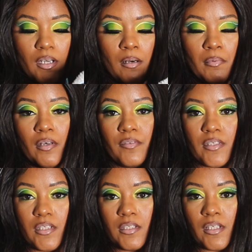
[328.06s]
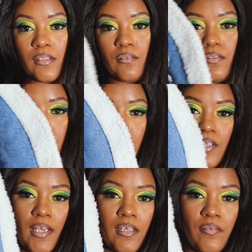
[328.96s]
I love the detailing on this
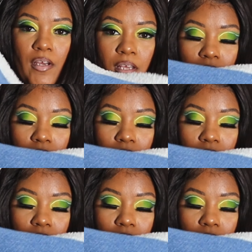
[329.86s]
jacket right here